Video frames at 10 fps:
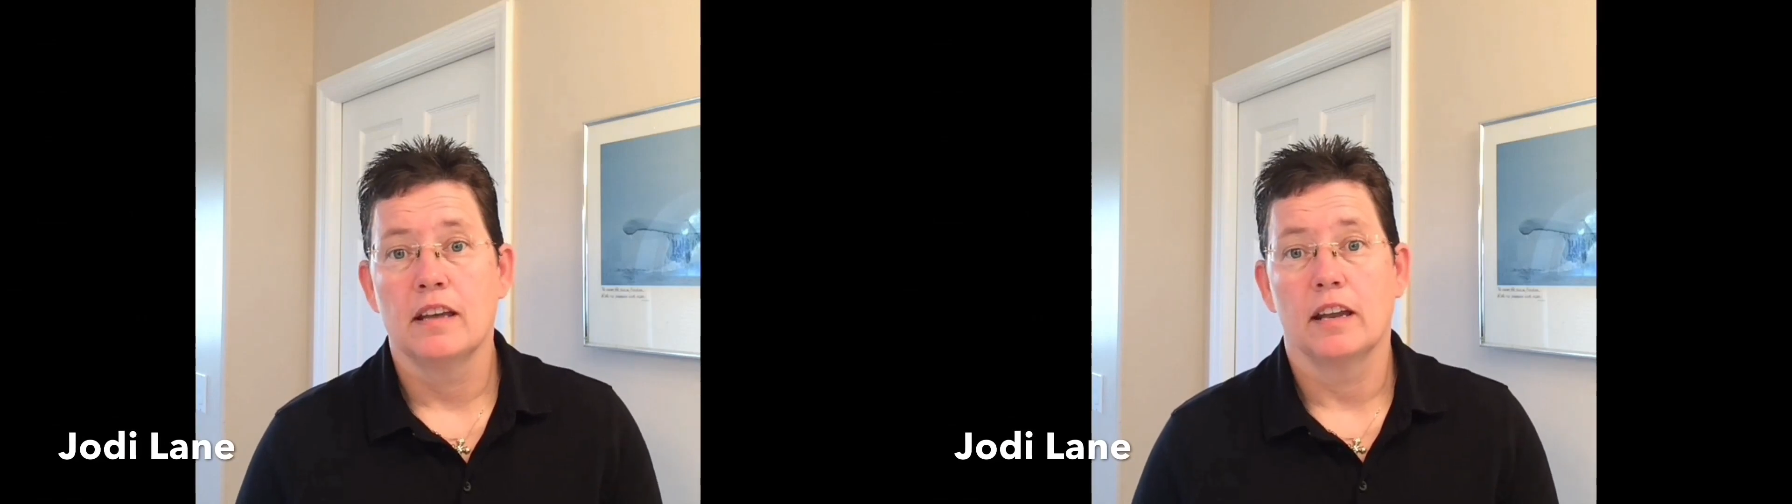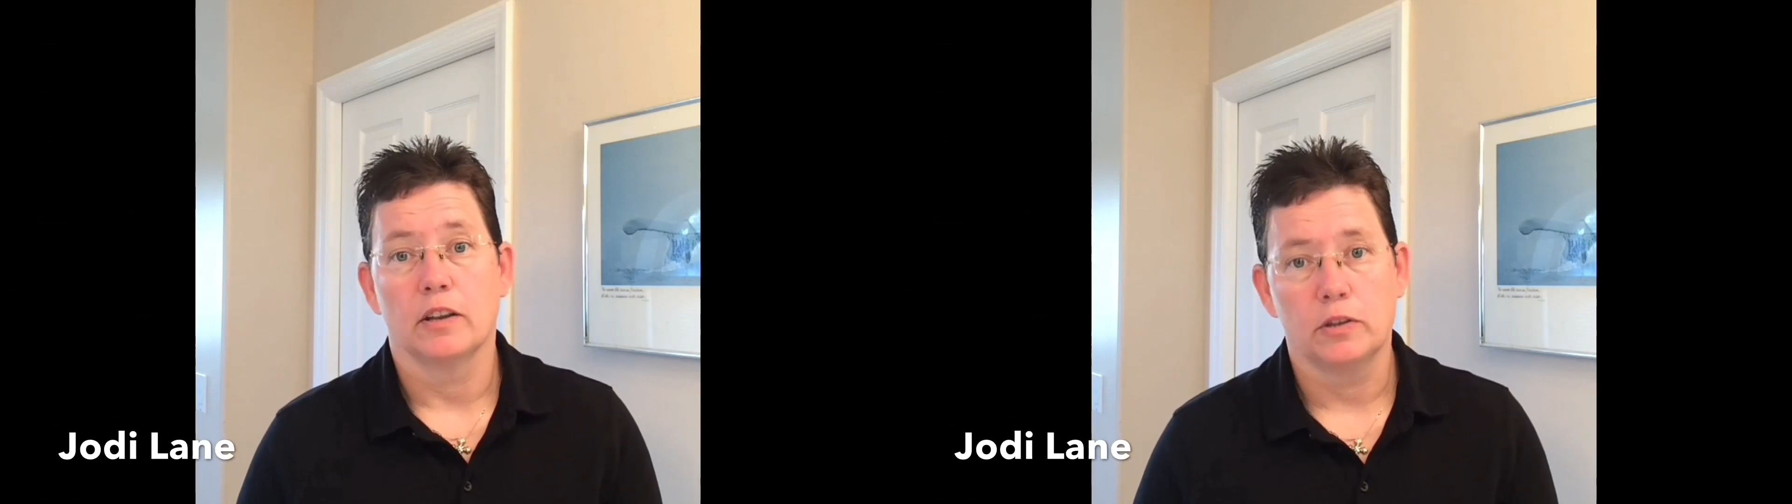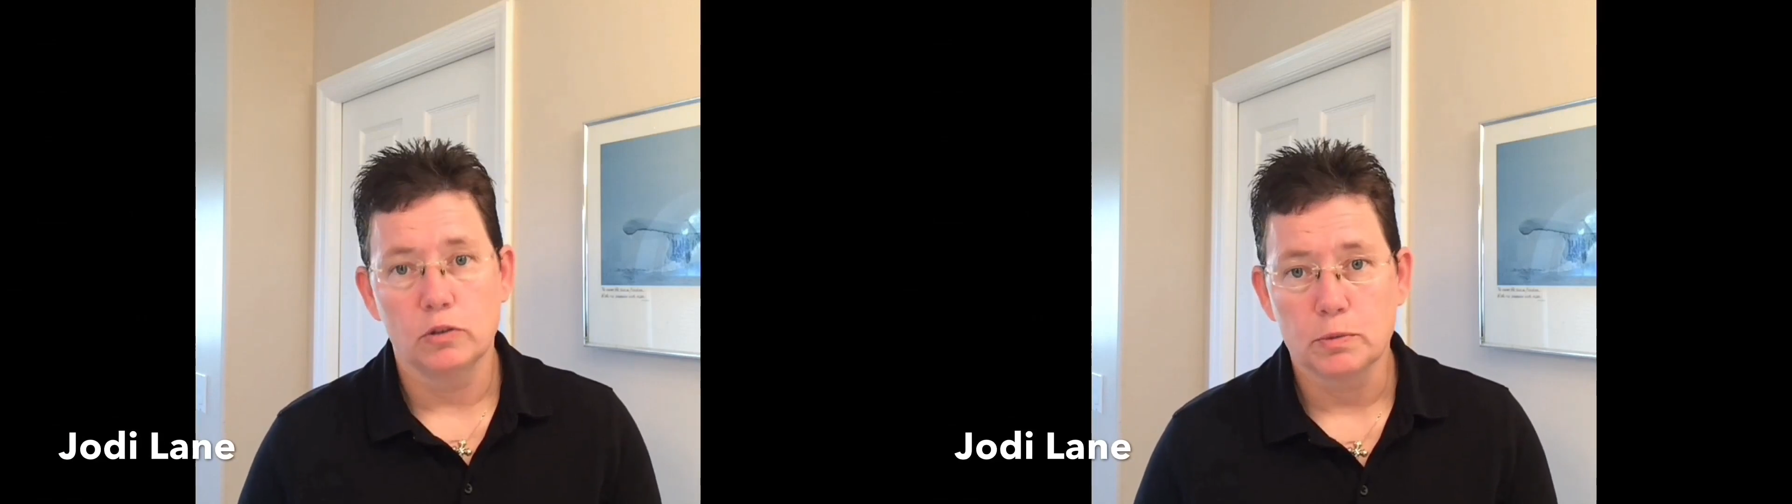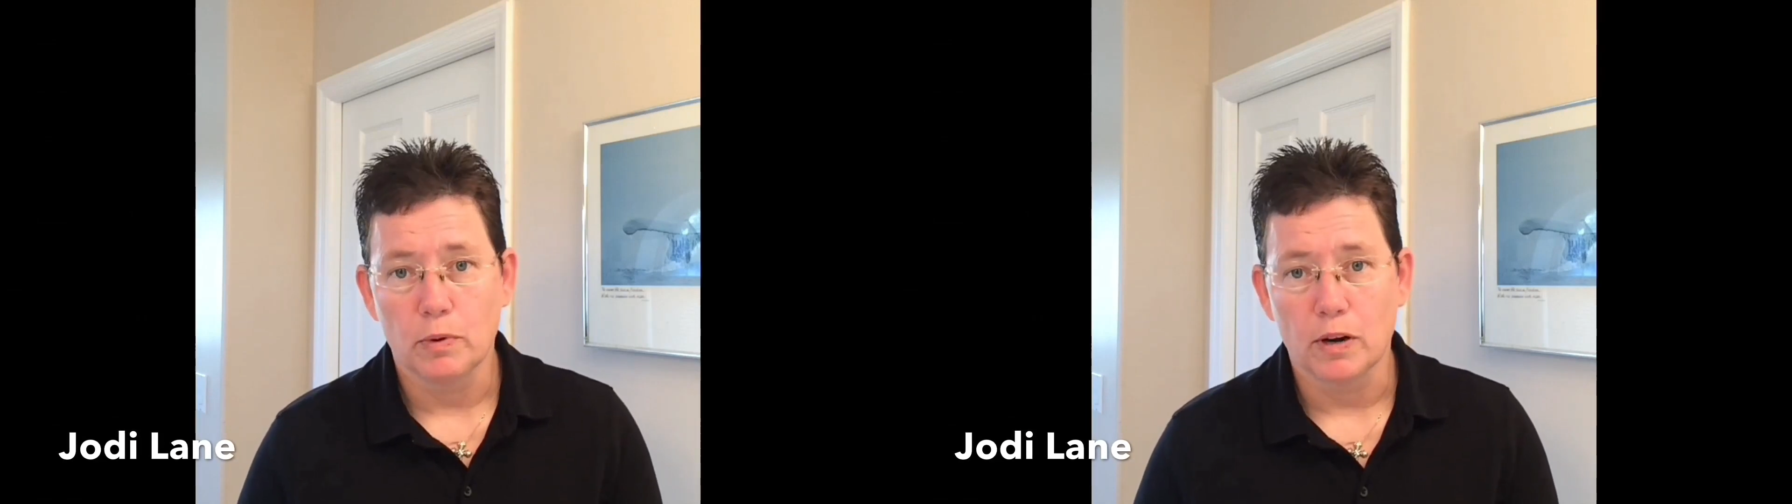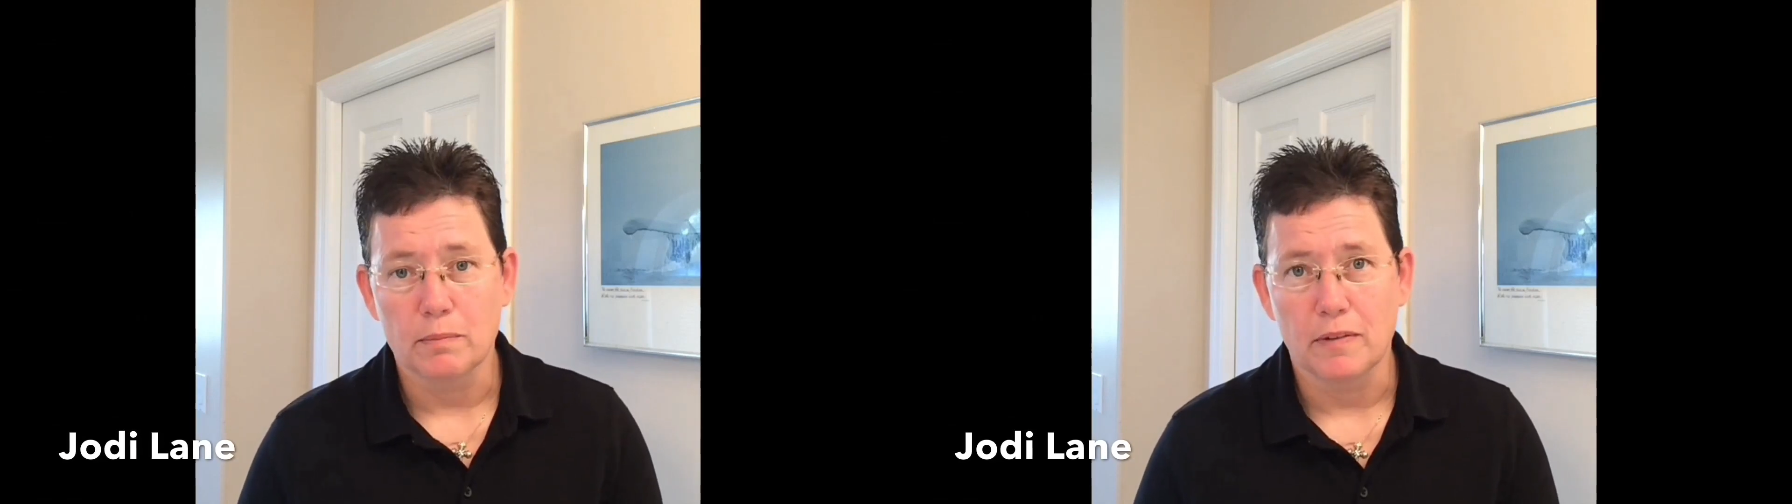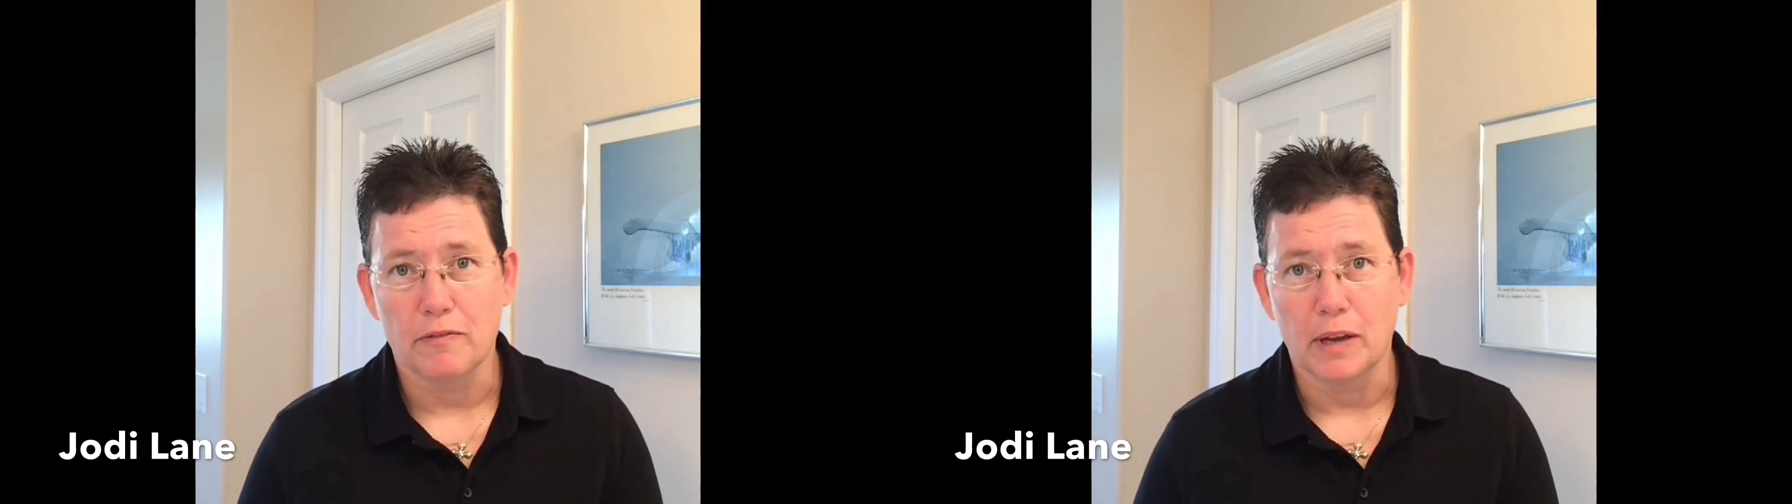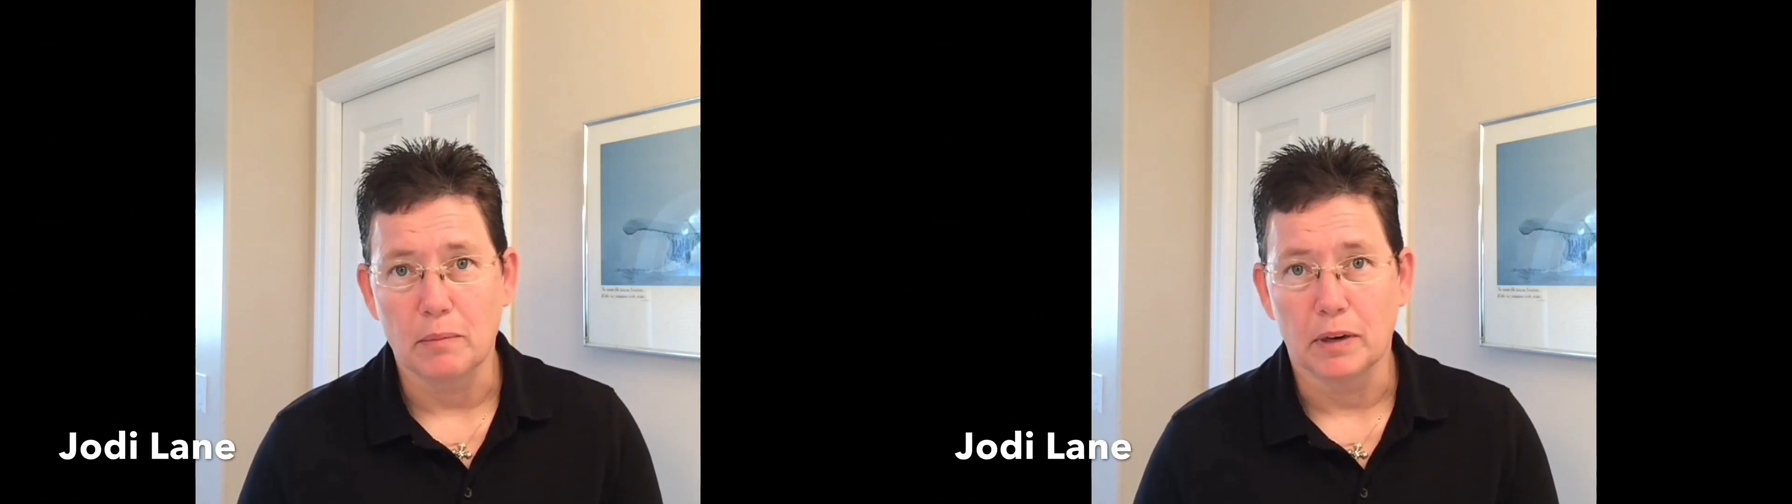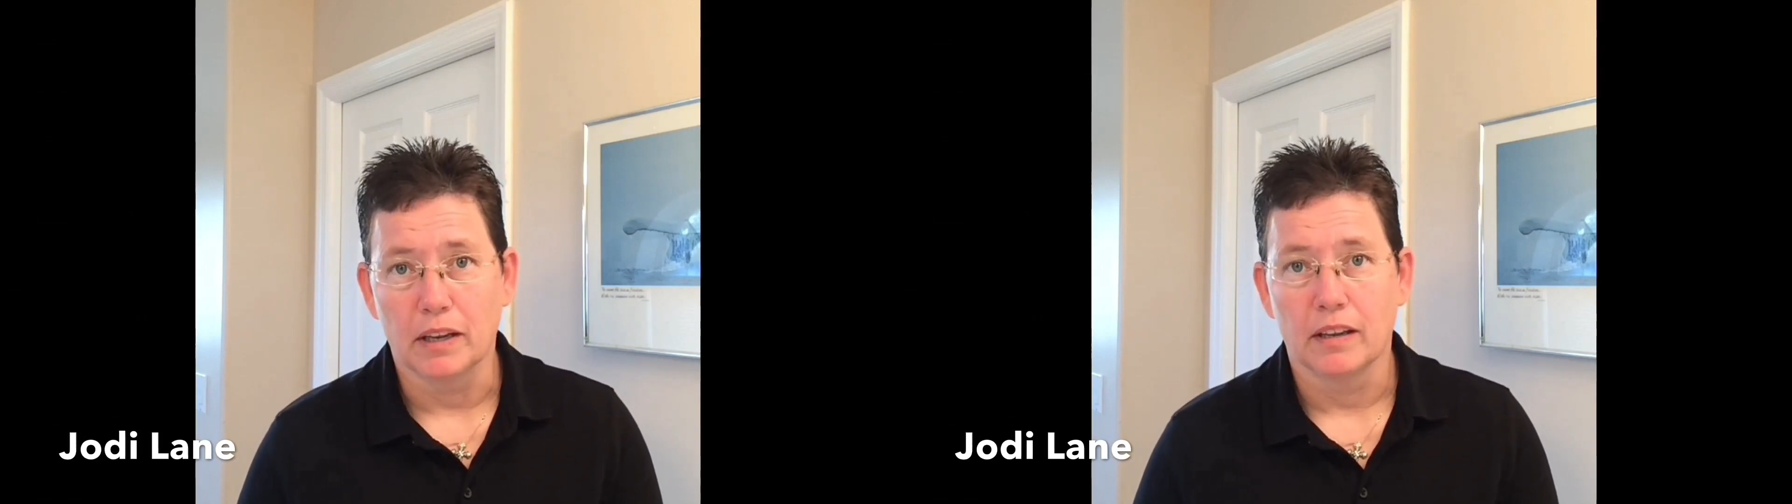and a huge part of my
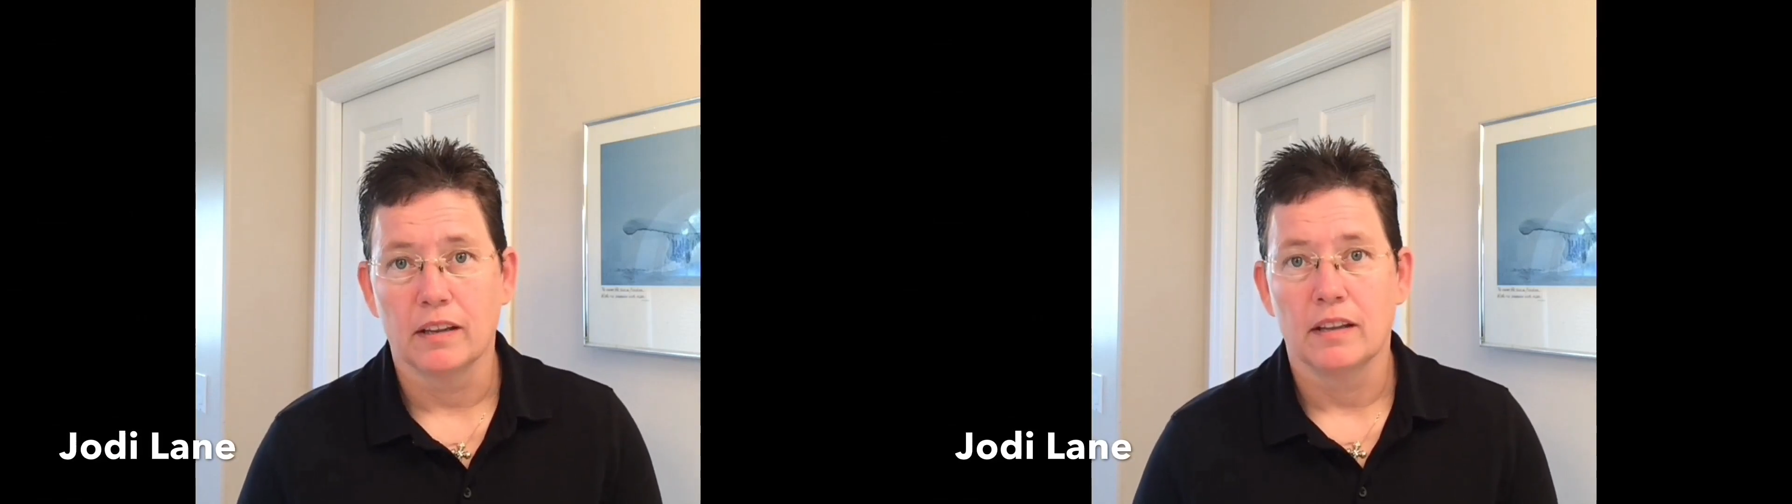family.